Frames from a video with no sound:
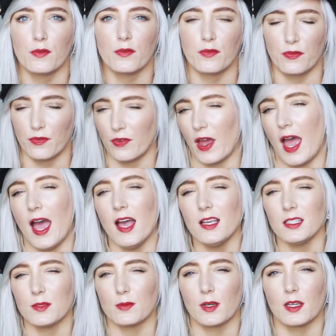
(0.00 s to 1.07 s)

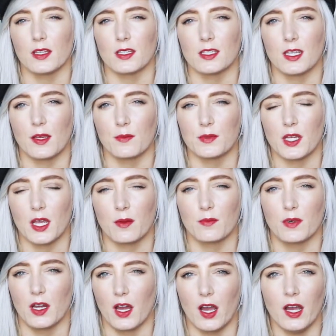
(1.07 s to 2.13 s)
fast, but at the same
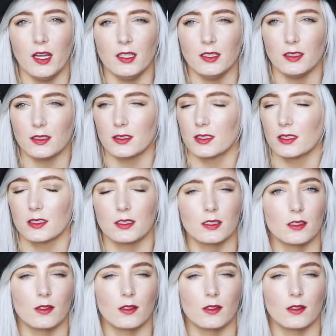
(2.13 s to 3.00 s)
time not.